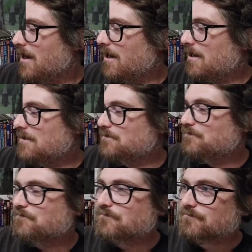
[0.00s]

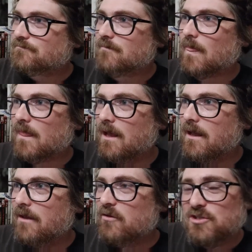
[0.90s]

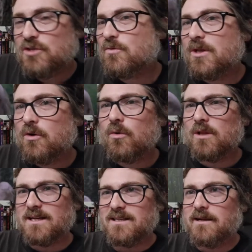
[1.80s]
so it's just really cool, like, to